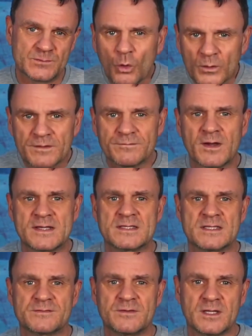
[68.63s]
All the advice
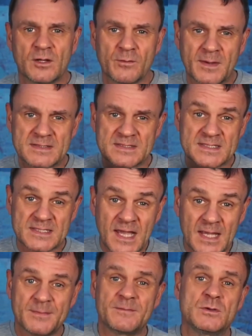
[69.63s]
in this video remains the
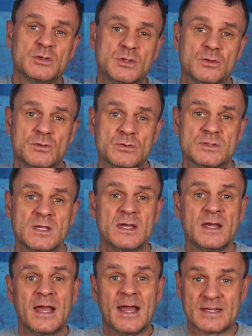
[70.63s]
same if you choose,
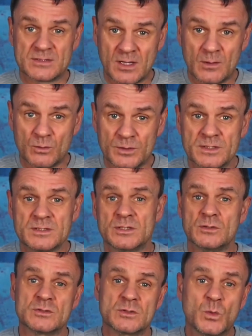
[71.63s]
as I would, to
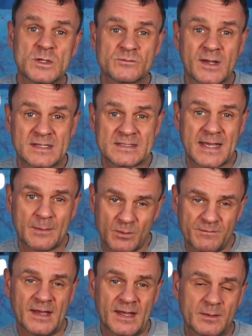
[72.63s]
use the WizRadius app
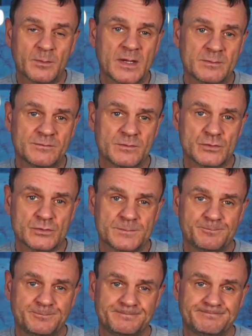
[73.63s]
without the paper version.